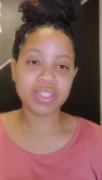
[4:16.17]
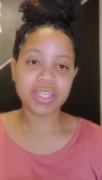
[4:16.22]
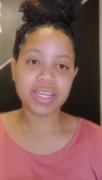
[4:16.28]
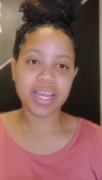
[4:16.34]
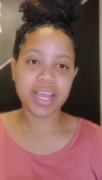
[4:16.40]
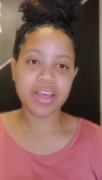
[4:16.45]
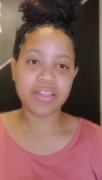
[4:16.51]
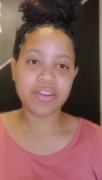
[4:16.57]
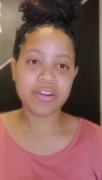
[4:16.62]

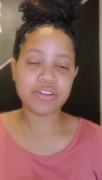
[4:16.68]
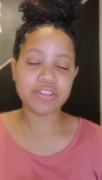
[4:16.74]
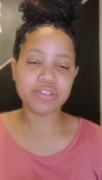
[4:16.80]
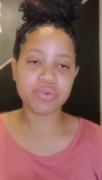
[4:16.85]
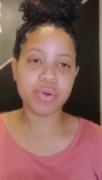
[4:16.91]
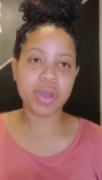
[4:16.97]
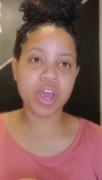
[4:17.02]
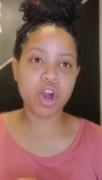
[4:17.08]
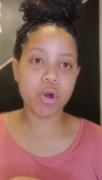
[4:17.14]
together
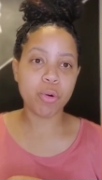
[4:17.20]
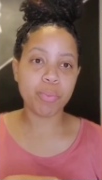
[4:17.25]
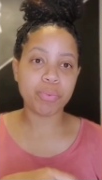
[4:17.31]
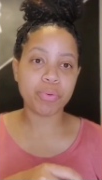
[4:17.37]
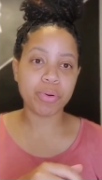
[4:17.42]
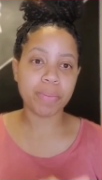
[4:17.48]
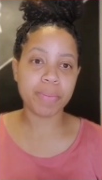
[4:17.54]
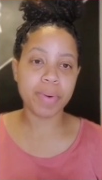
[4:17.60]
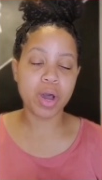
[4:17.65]
to help
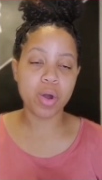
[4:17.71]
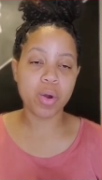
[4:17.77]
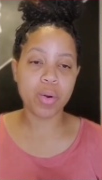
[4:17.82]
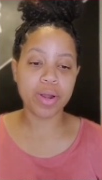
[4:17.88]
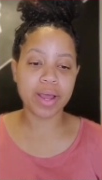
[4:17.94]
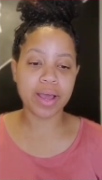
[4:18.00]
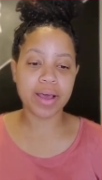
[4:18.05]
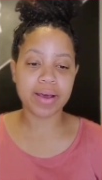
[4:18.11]
promote